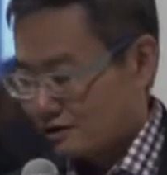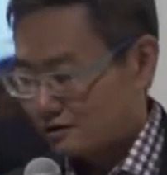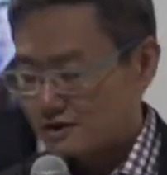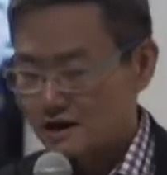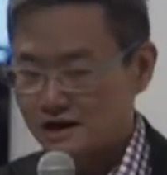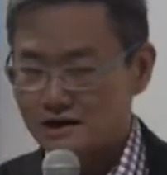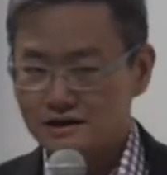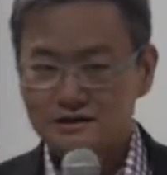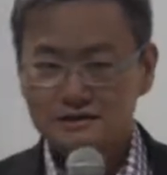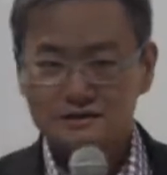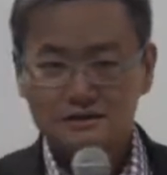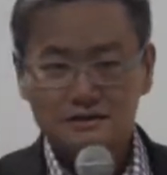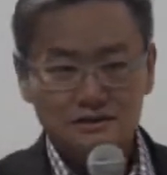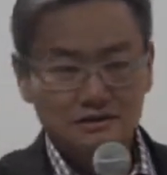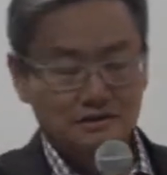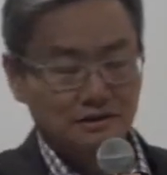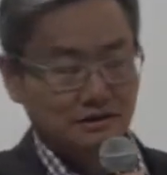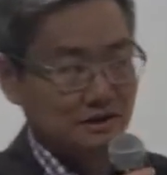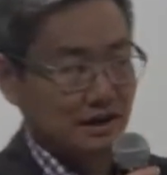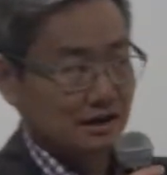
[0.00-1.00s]
Okay,
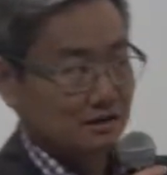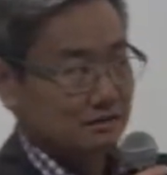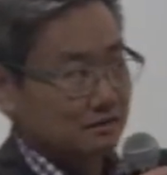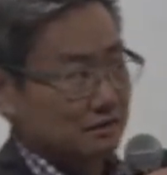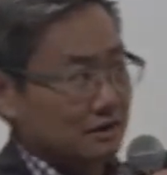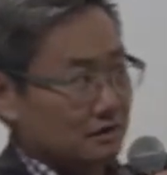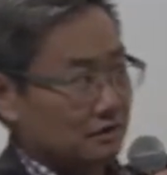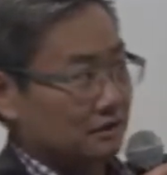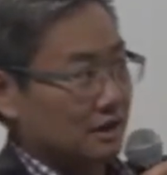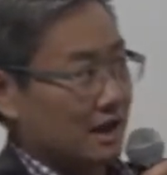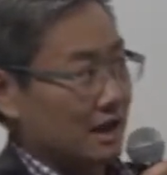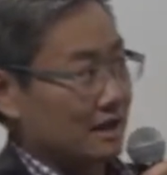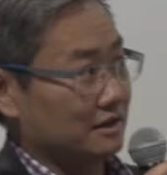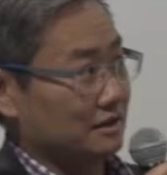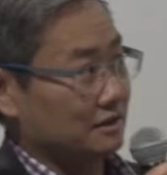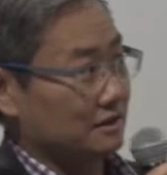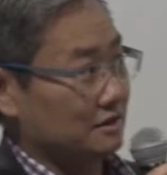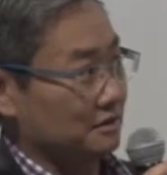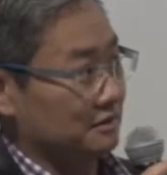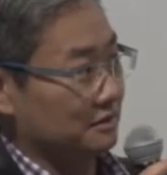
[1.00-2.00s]
the next
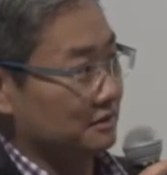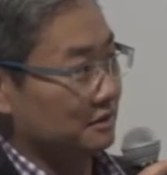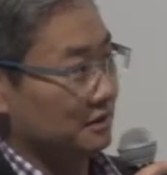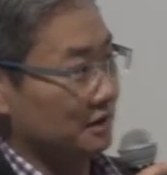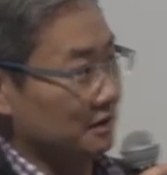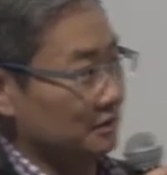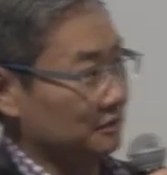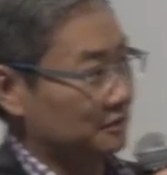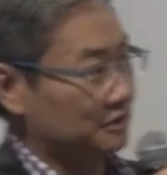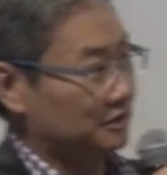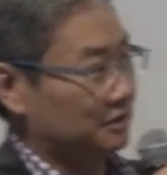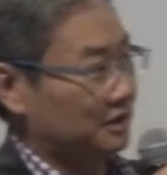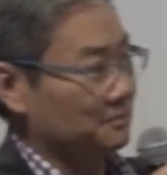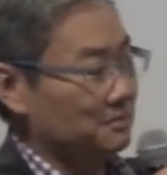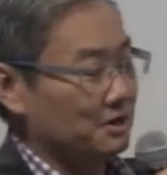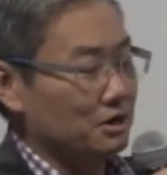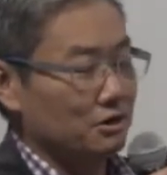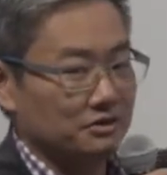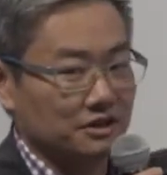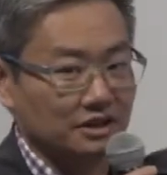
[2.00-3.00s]
slide is a
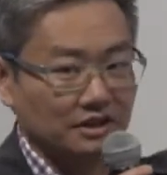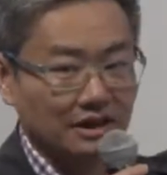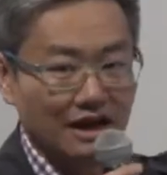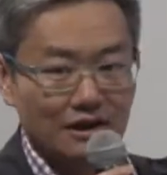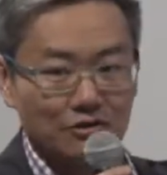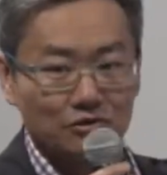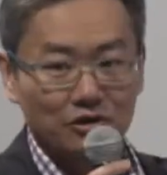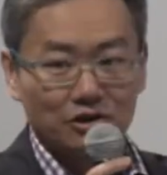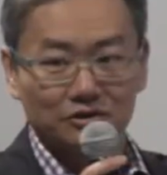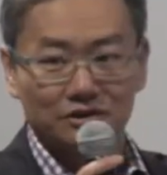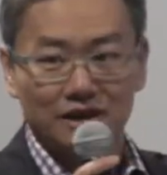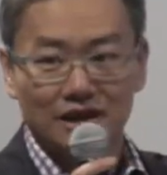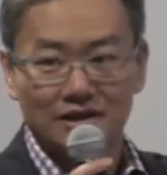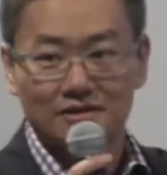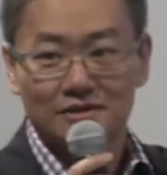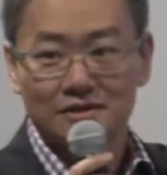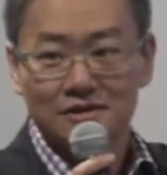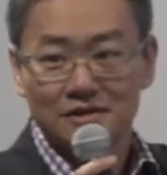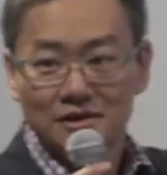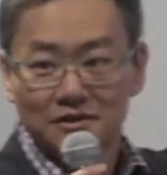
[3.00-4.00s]
typical scenario
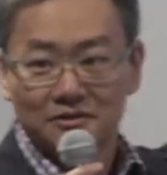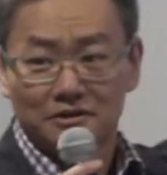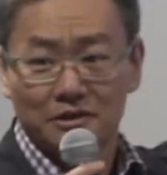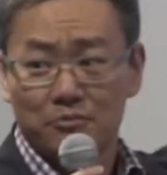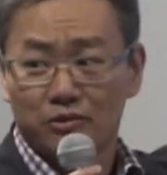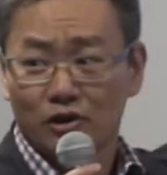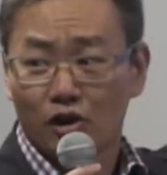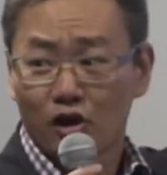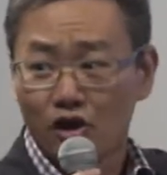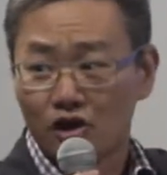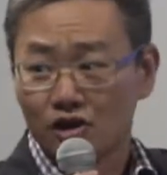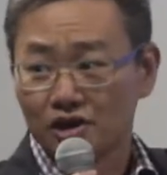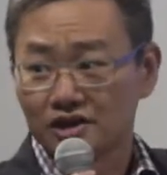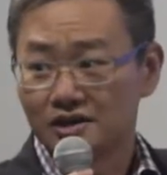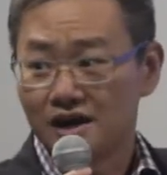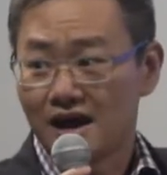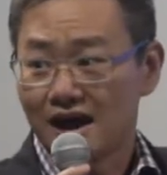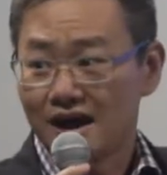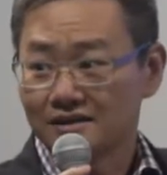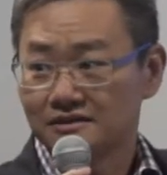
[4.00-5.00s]
that
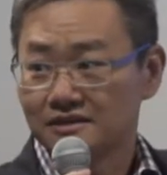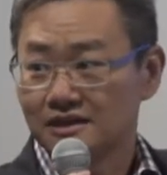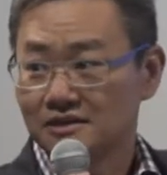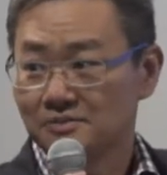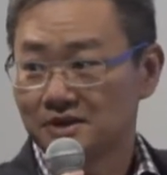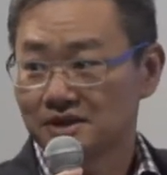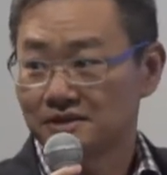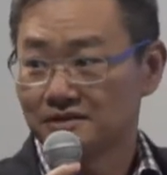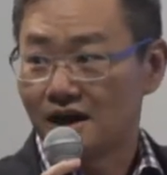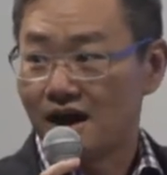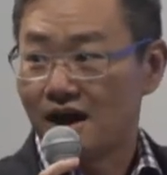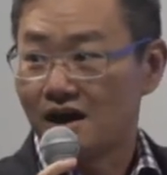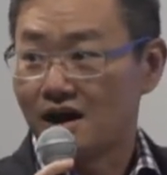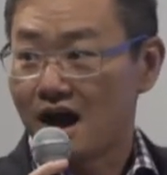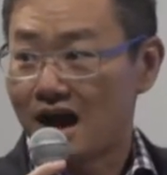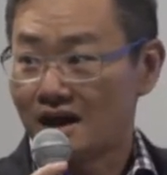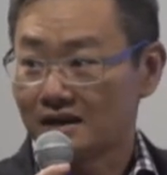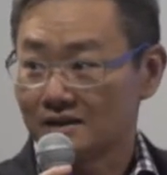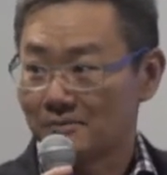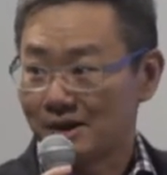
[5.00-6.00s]
deployed SAPs
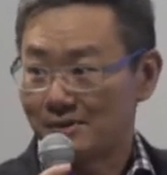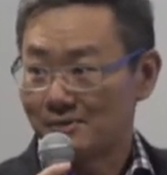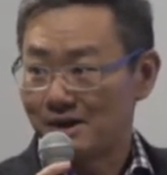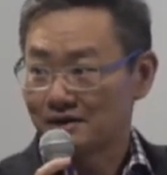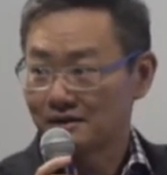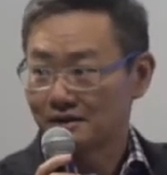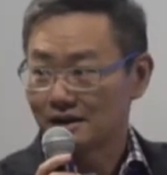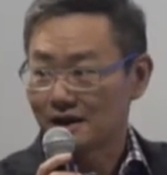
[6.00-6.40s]
on Alibaba